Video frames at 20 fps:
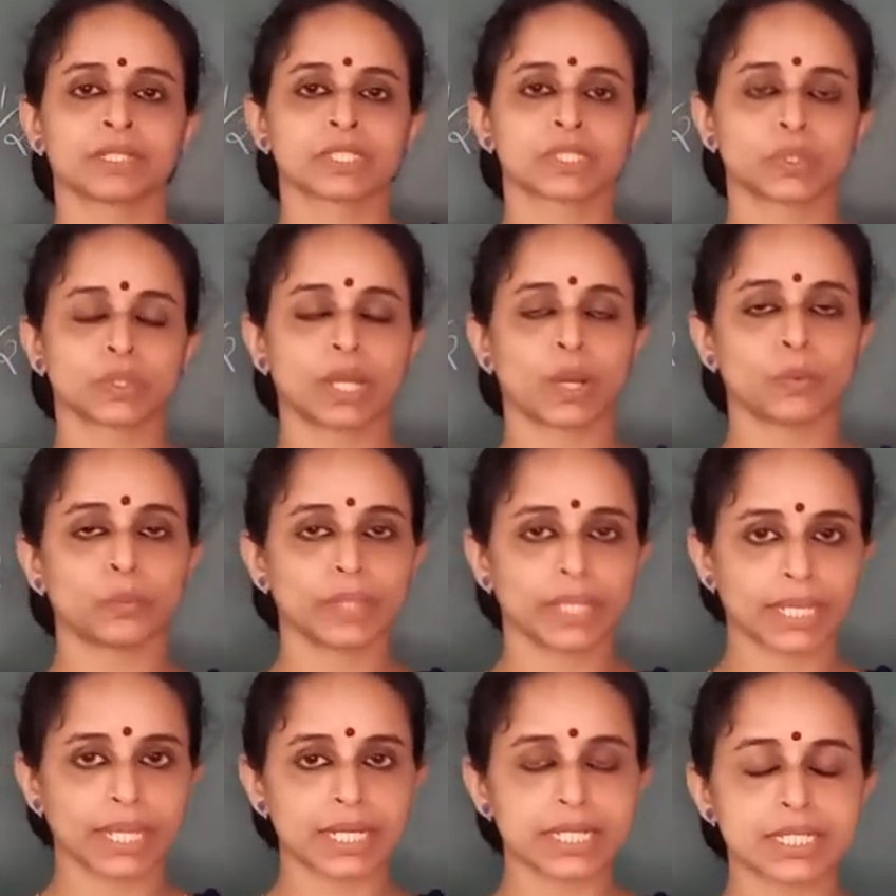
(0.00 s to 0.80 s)
So now
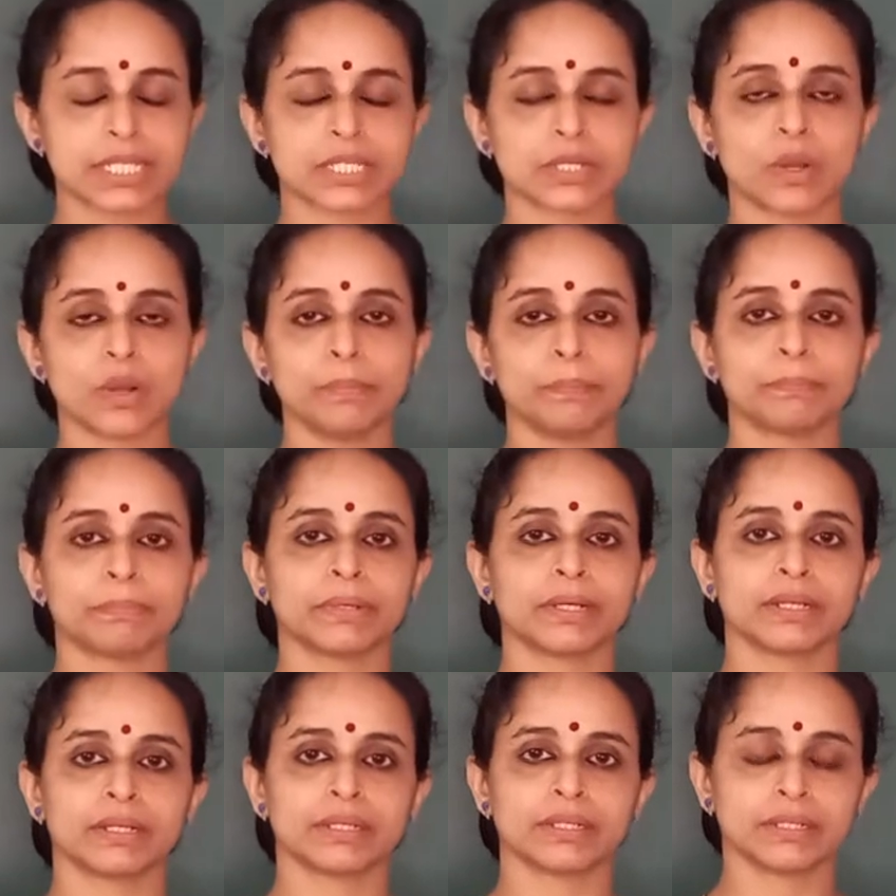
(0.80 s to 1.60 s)
we can stop.
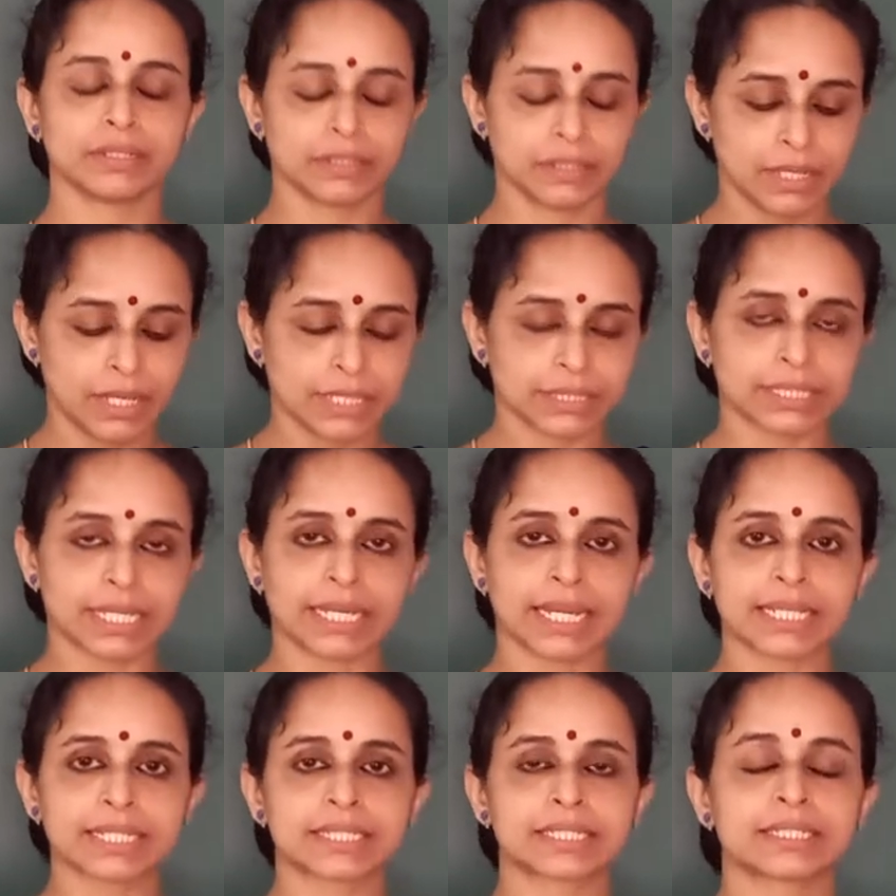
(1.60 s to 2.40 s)
The
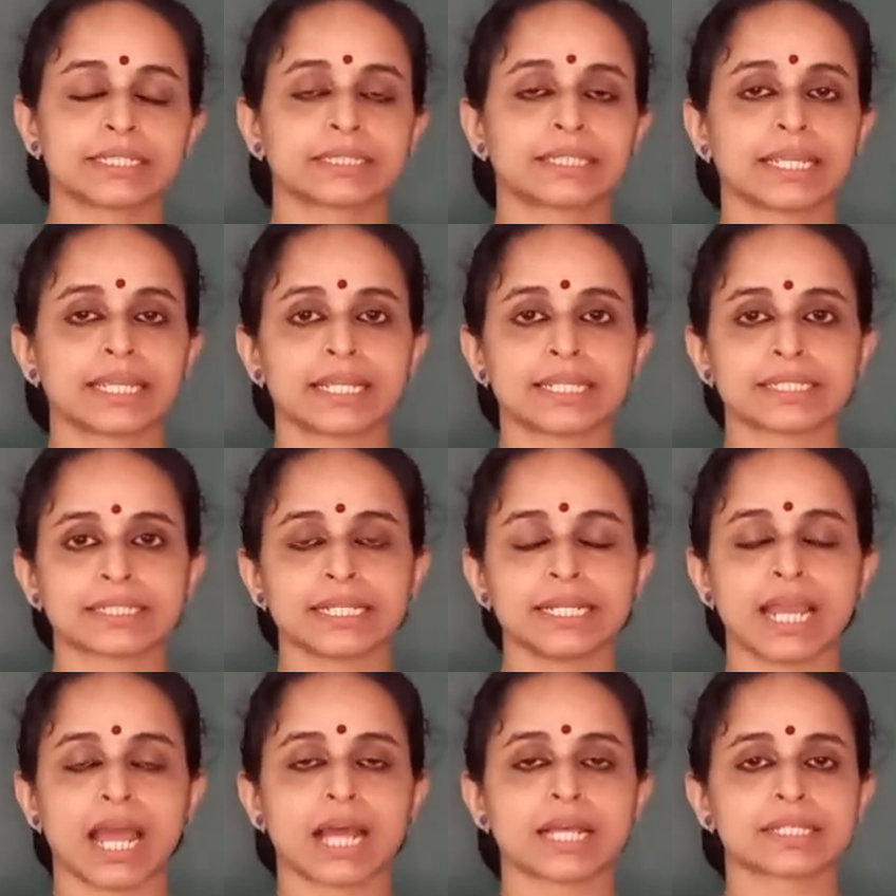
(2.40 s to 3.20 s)
next thing is
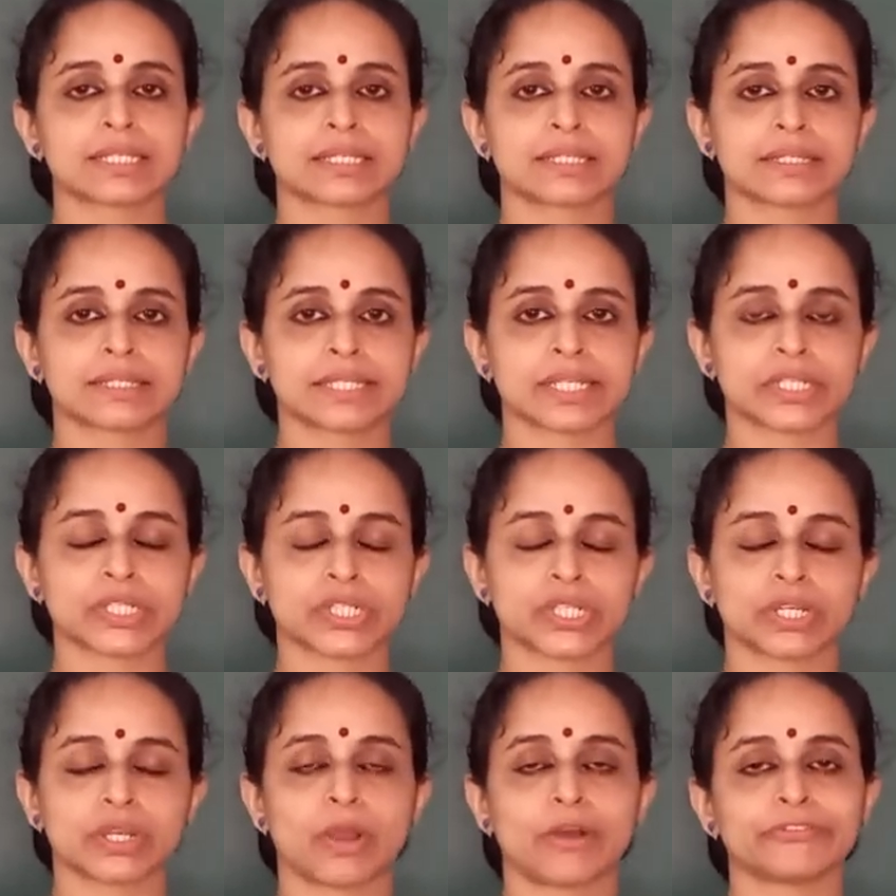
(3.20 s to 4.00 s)
the last
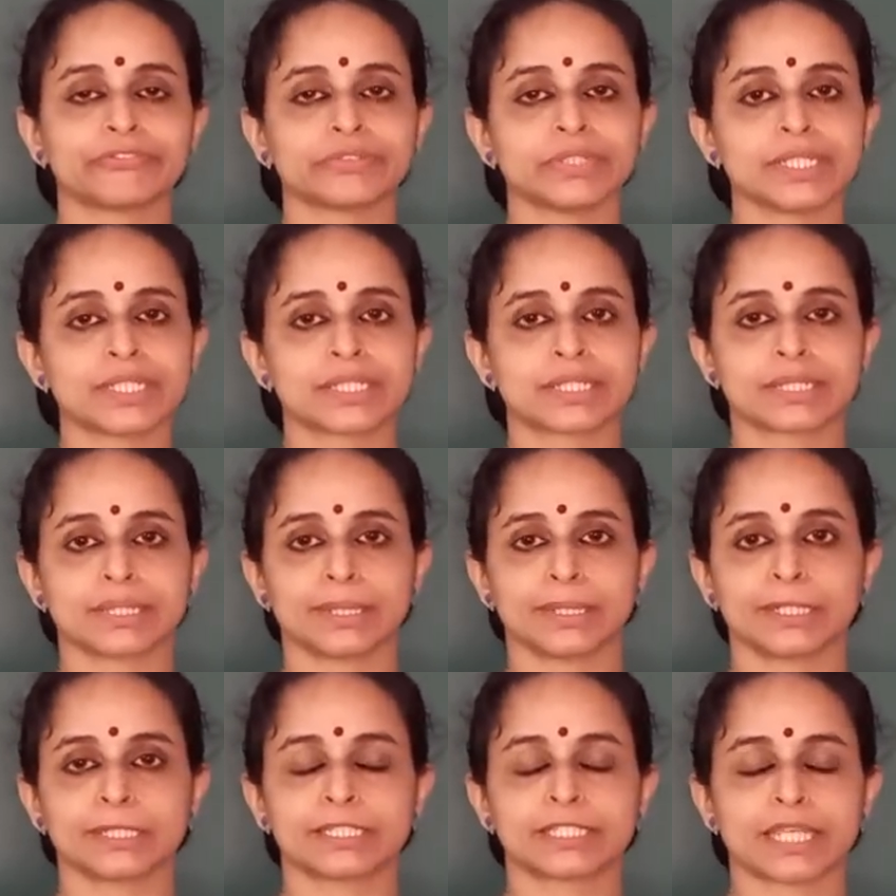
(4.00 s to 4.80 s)
session of
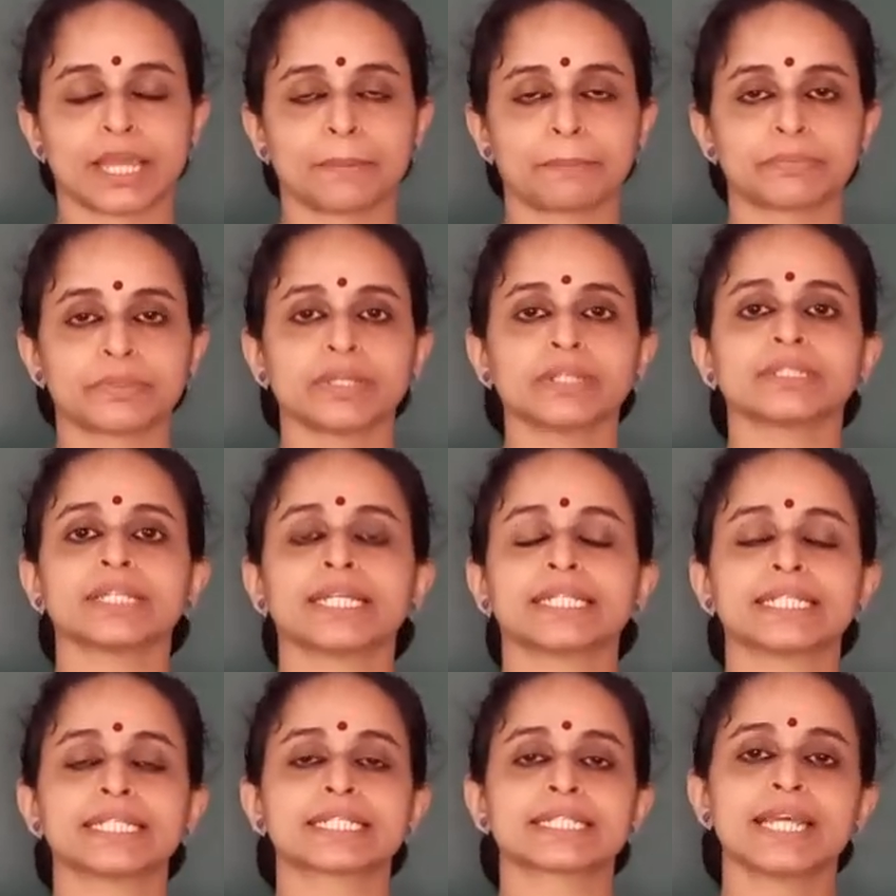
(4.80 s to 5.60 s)
this chapter,
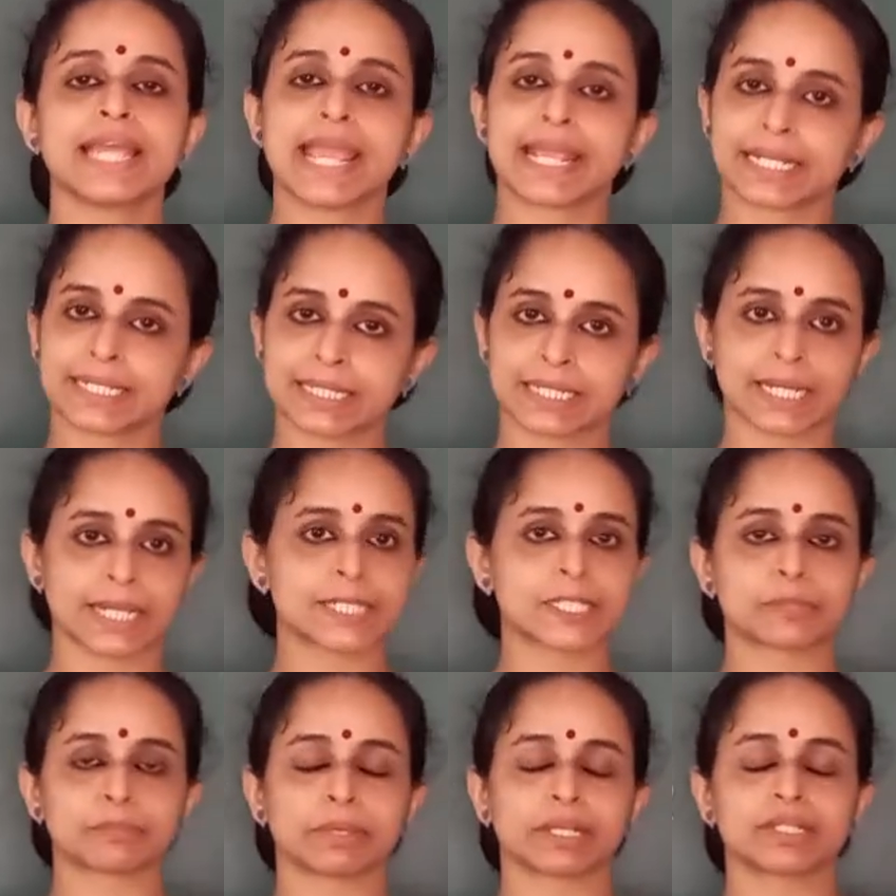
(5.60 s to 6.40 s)
that is the
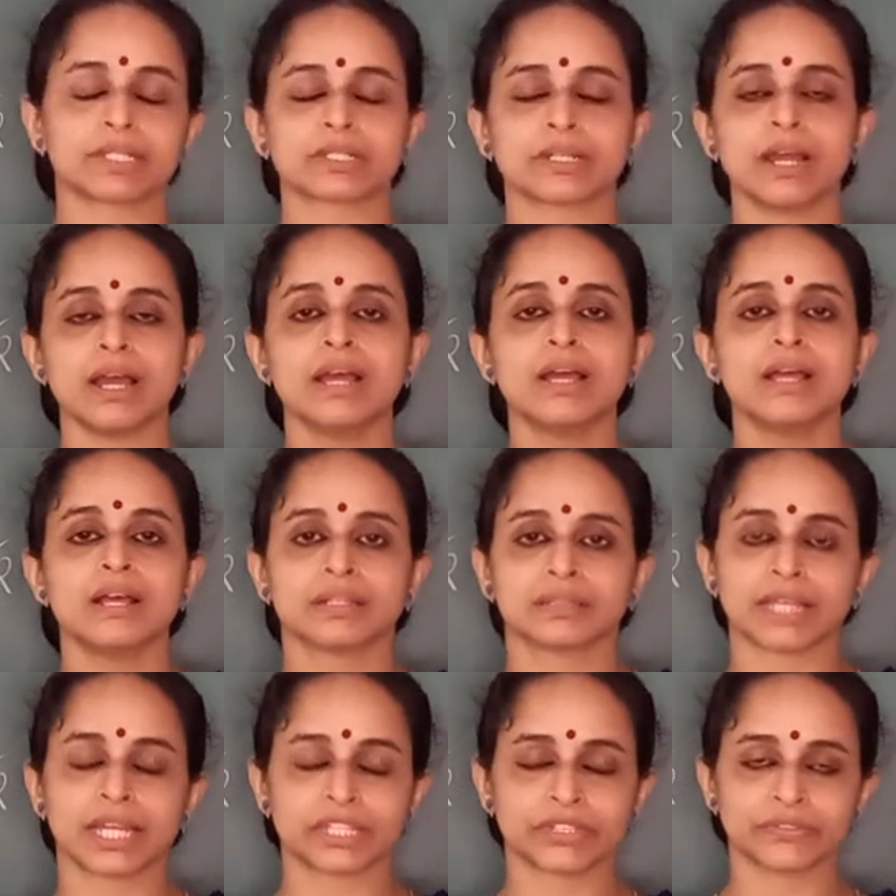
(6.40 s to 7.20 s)
X-ray spectra,
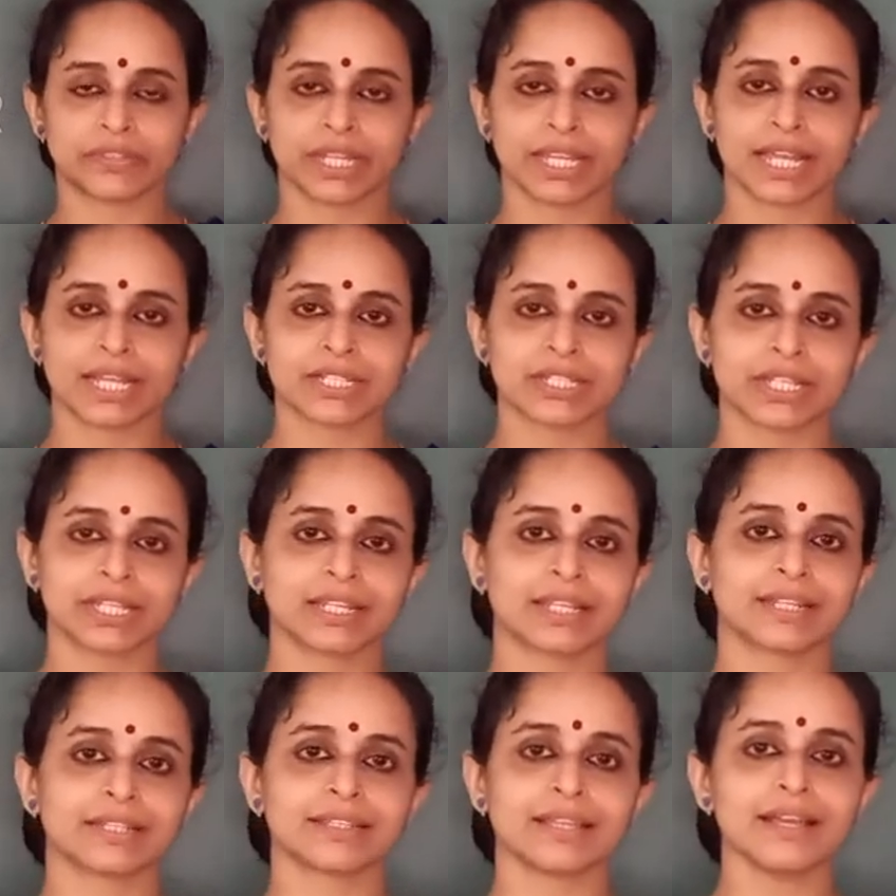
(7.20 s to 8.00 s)
that we can
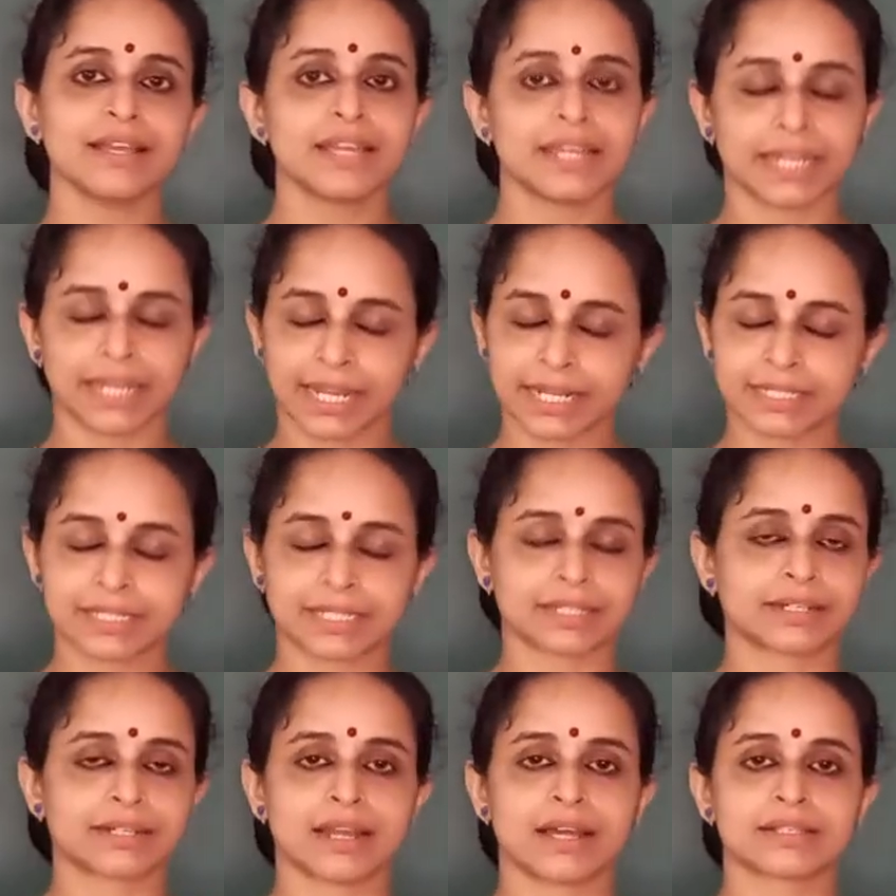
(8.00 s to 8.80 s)
take in the
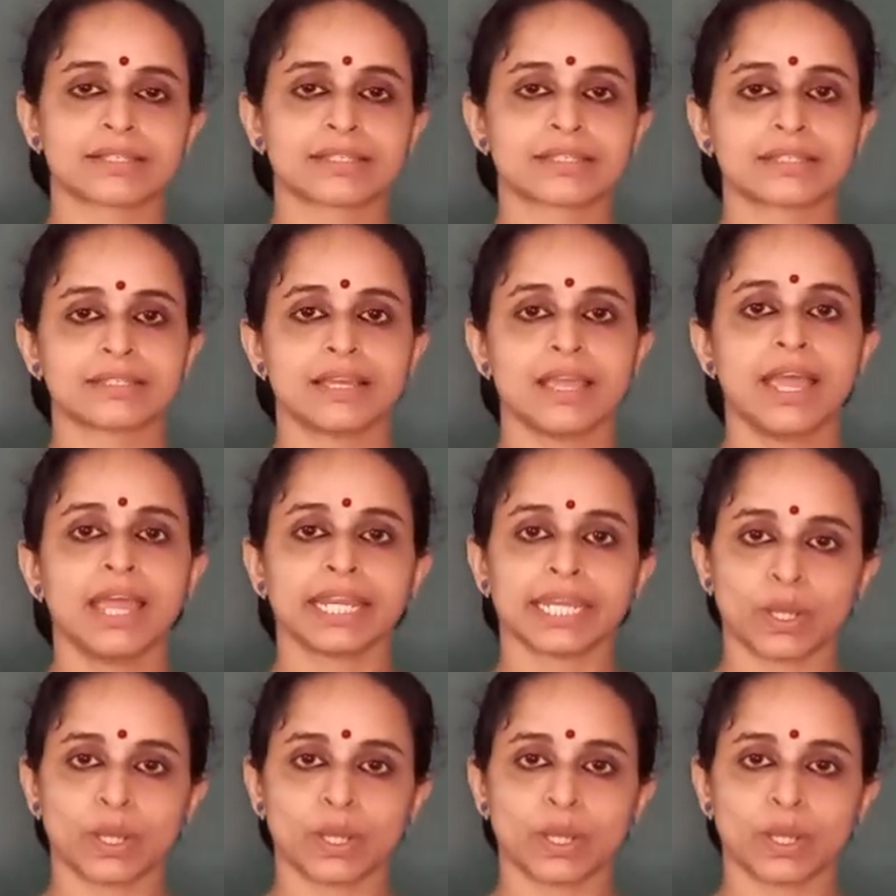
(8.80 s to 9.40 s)
next class.